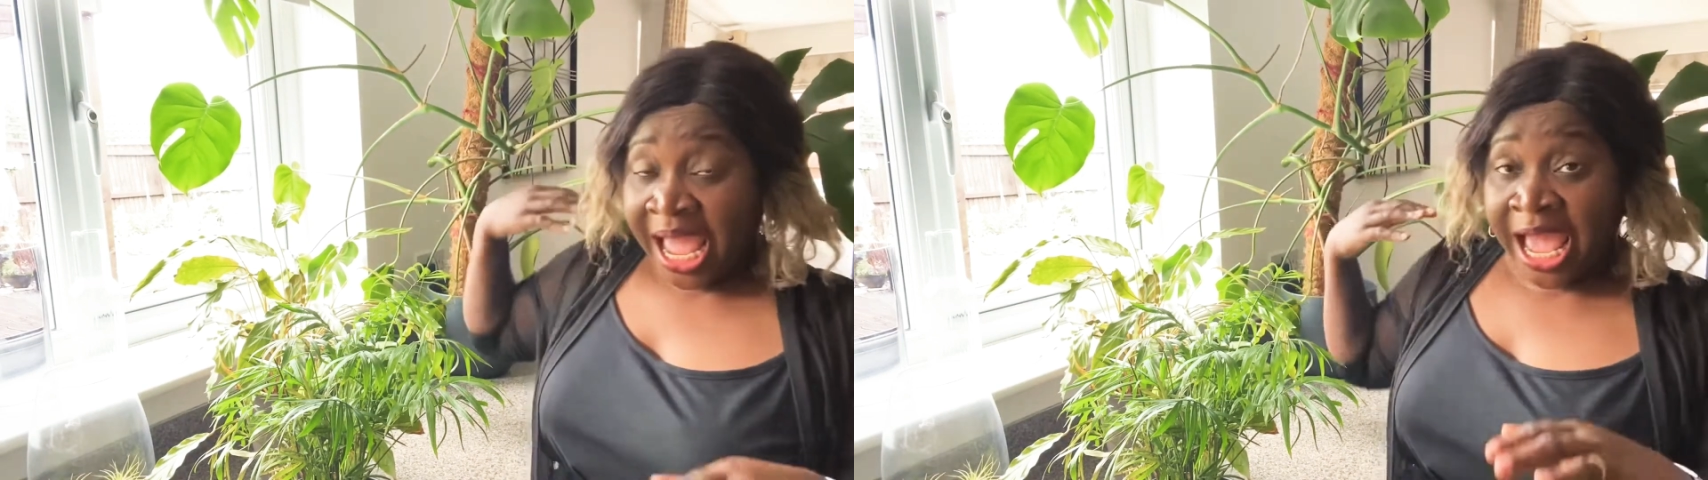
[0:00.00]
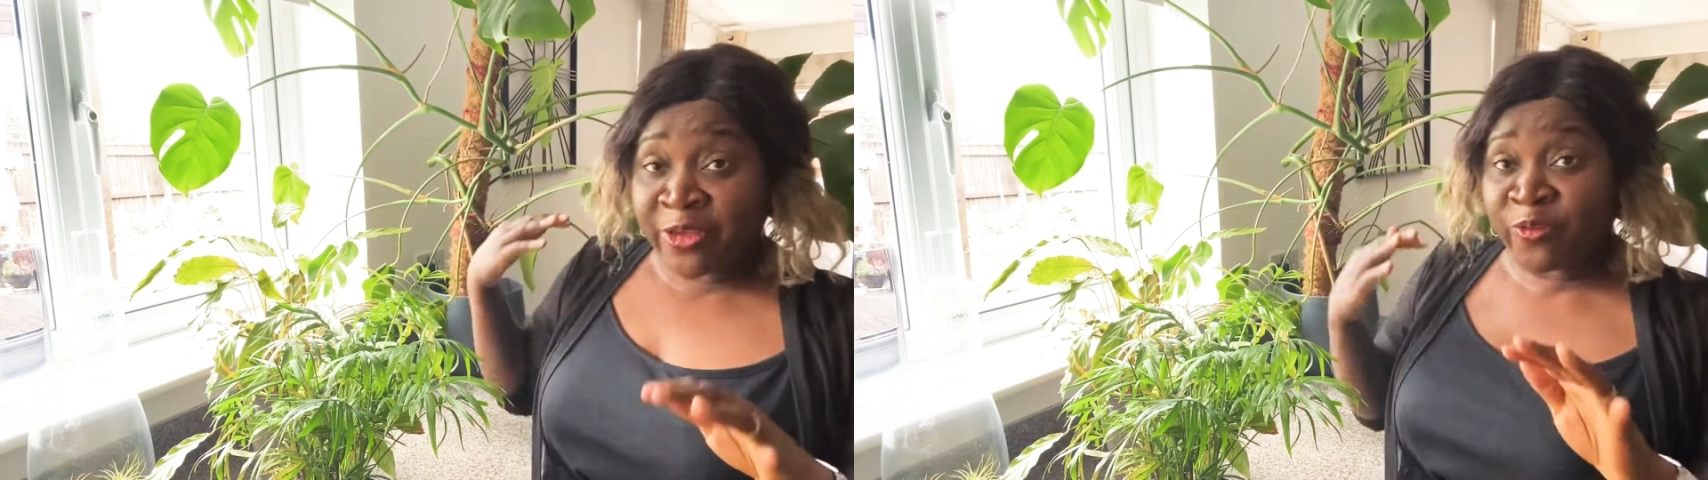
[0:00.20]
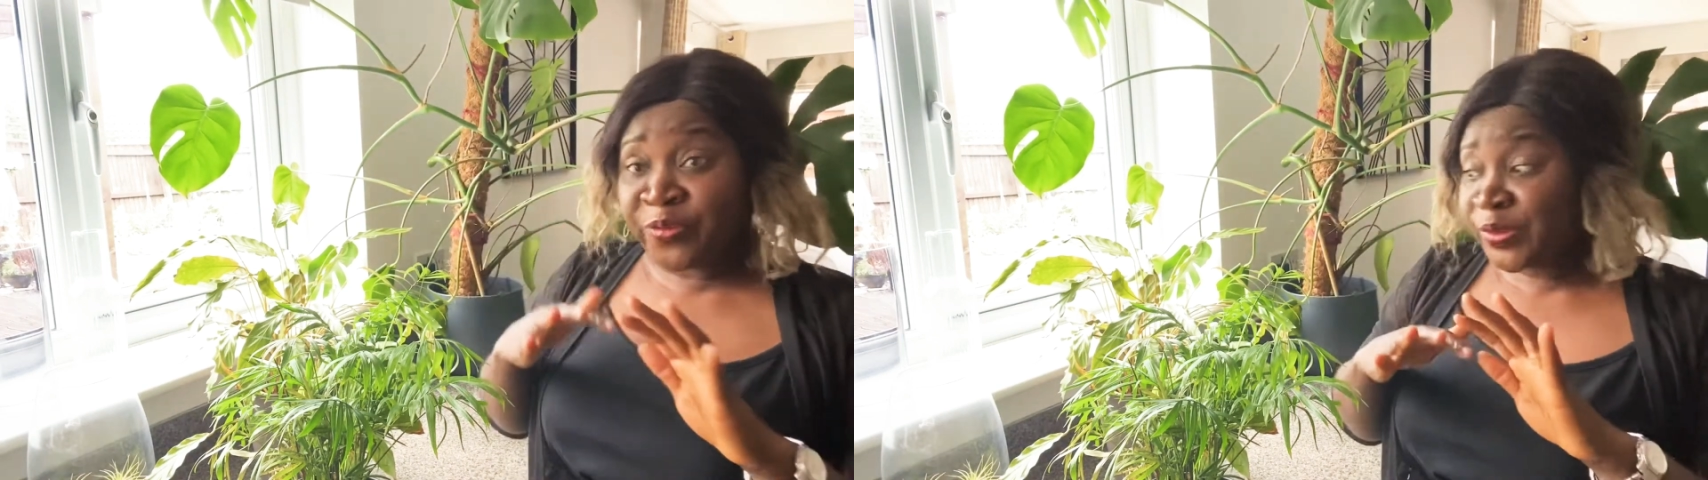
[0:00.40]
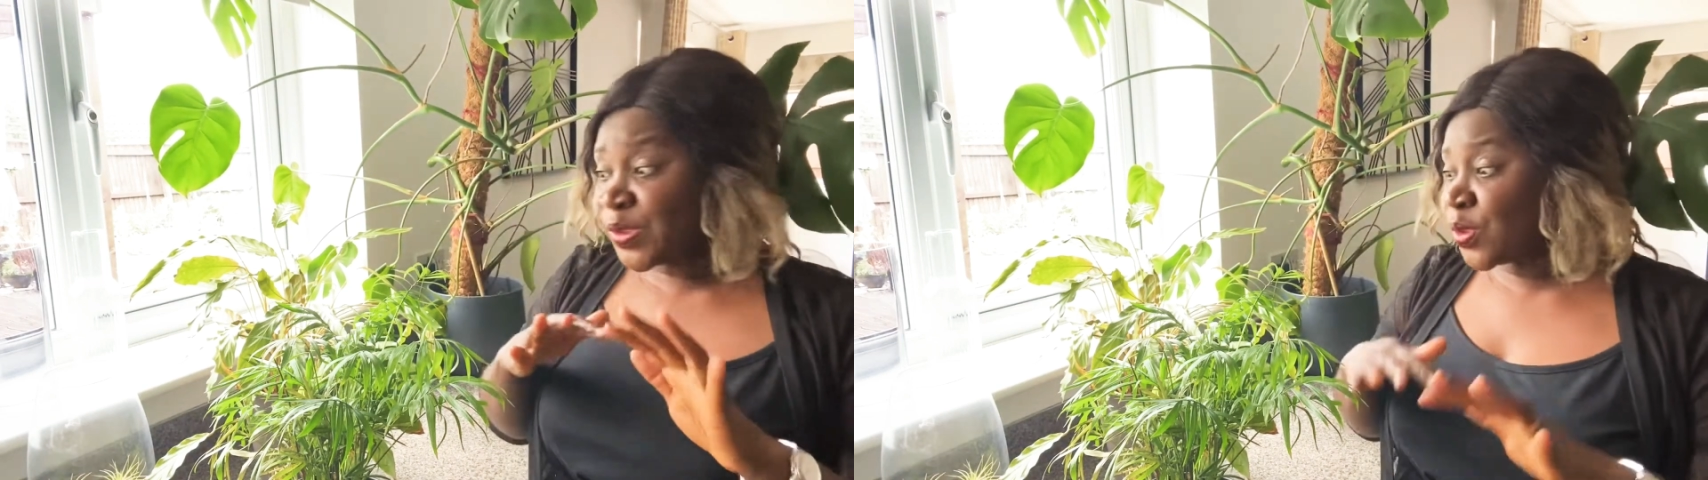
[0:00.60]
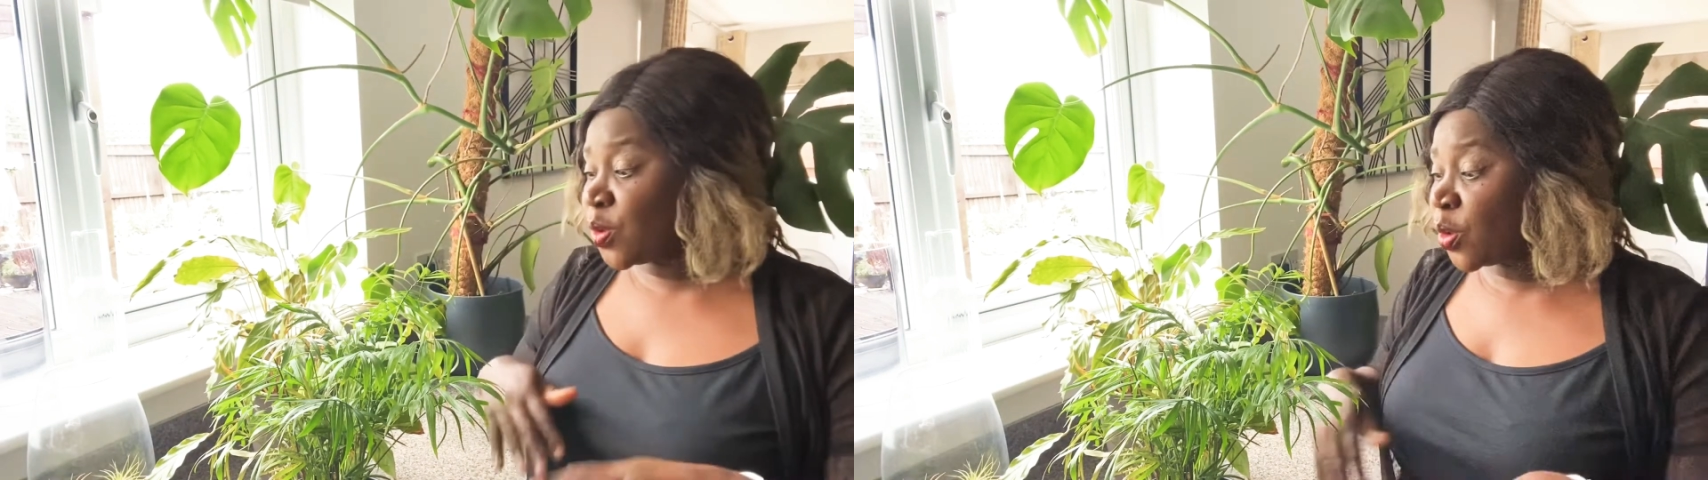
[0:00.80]
and you feel
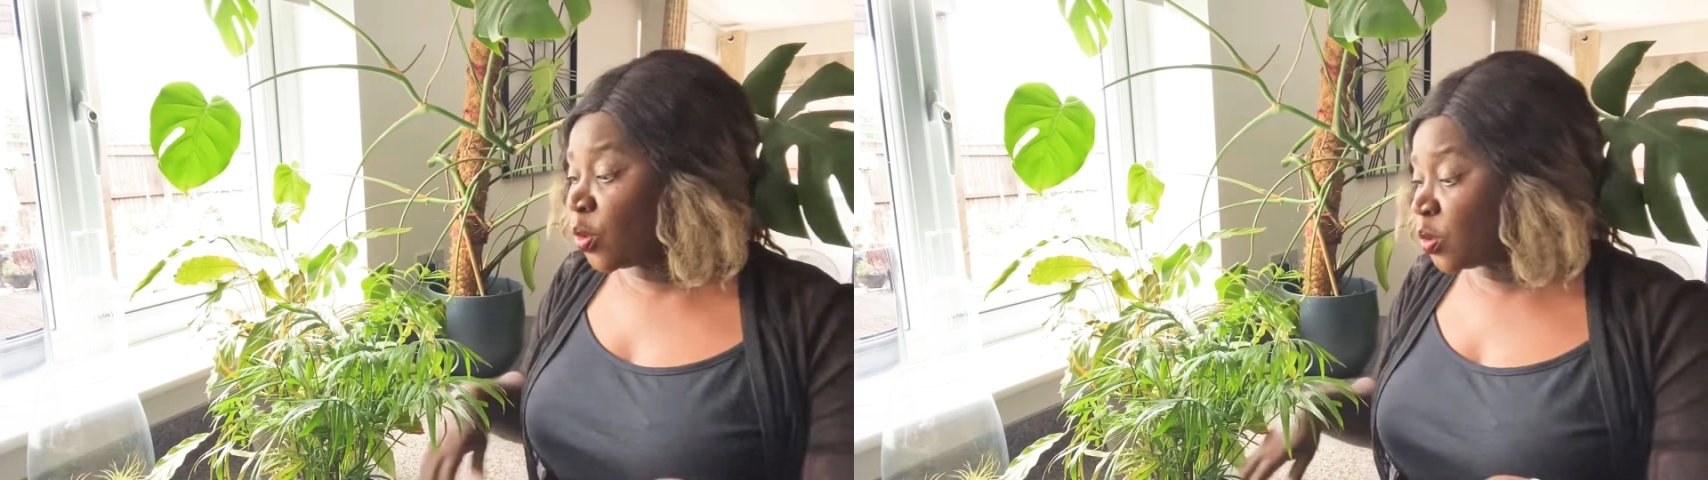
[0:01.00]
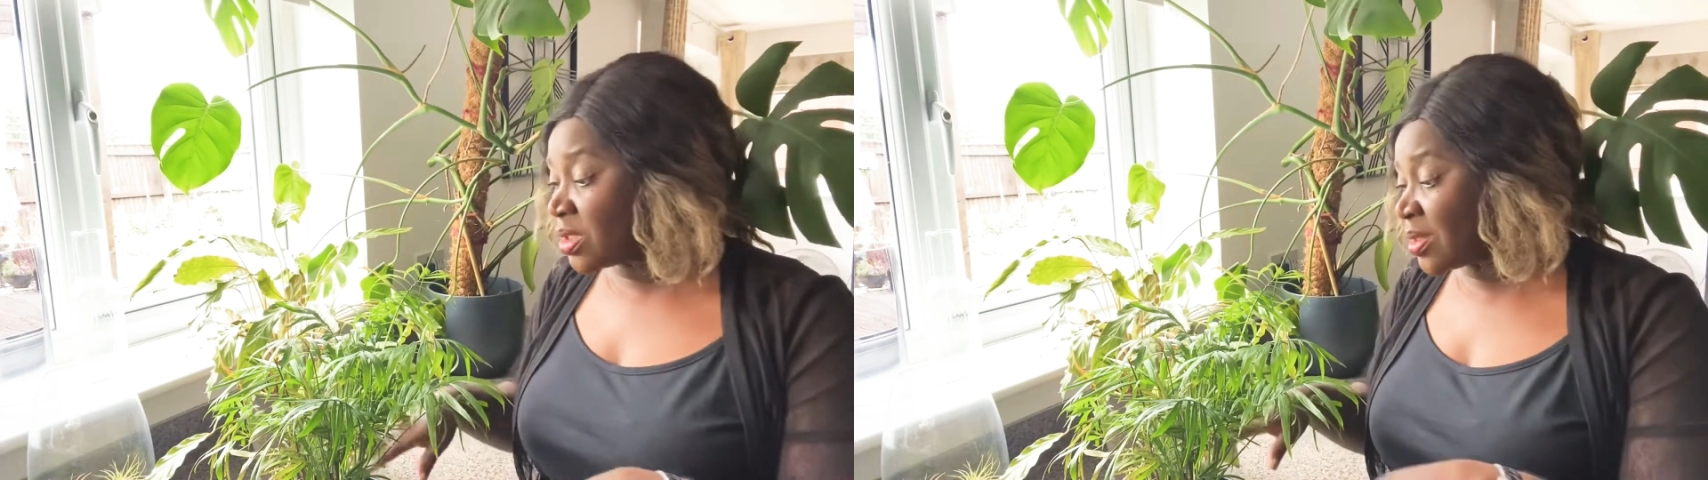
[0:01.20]
so cool.